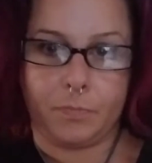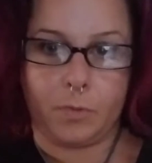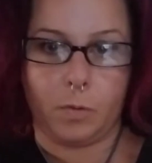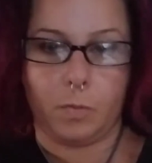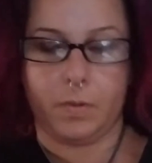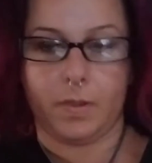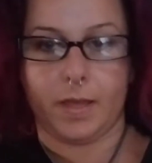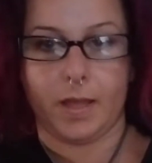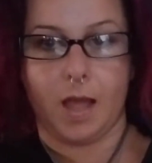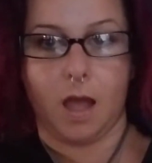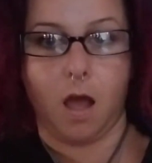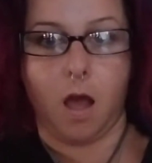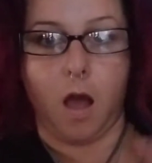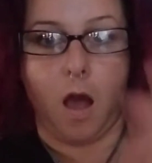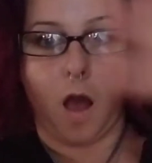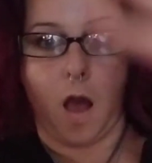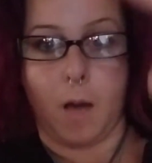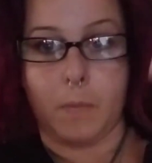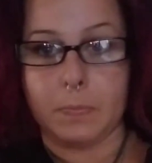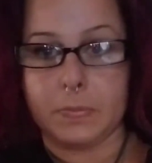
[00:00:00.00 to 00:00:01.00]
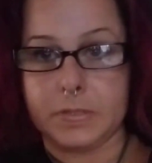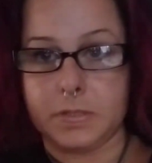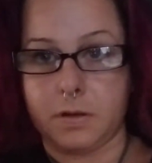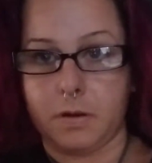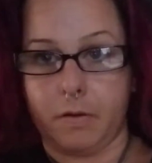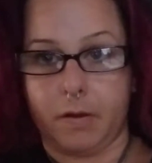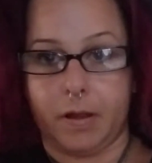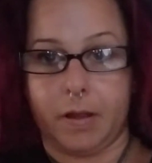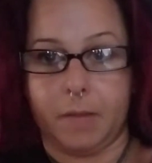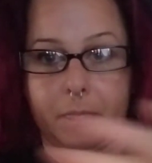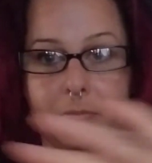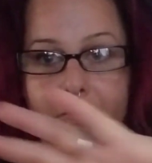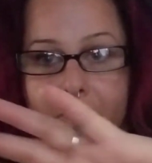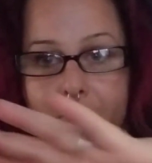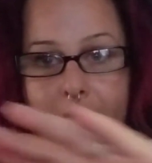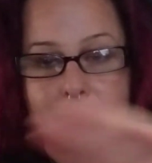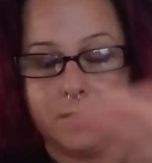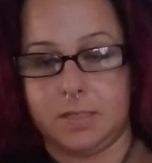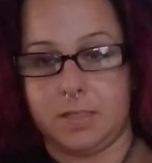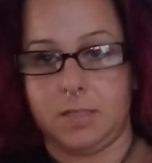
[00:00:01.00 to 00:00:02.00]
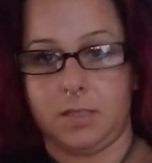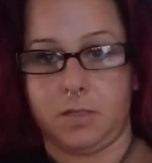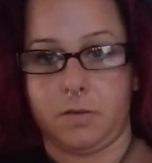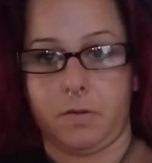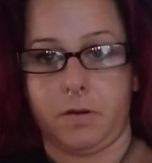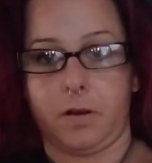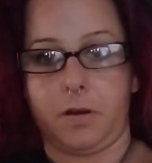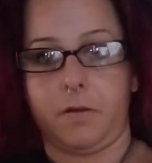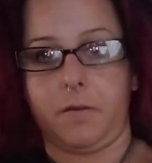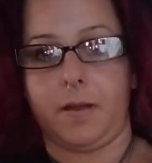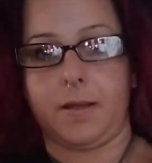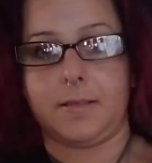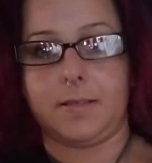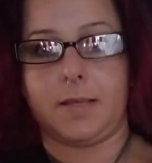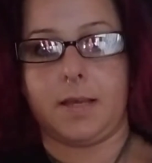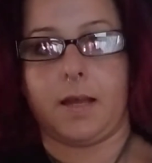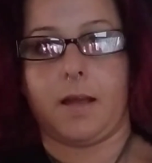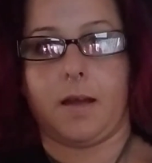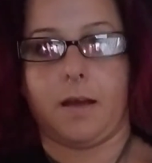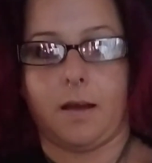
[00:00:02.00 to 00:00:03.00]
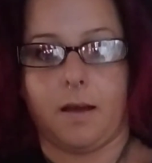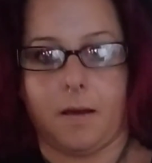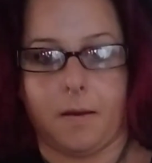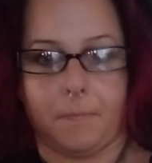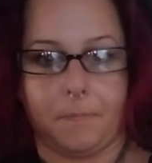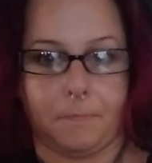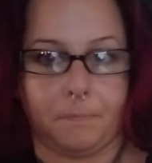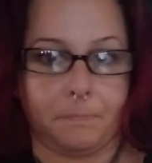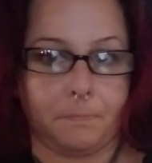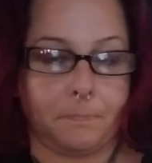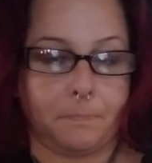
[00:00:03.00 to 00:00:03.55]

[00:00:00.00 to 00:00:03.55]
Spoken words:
where they got hops growing up the fence, and so it creates like a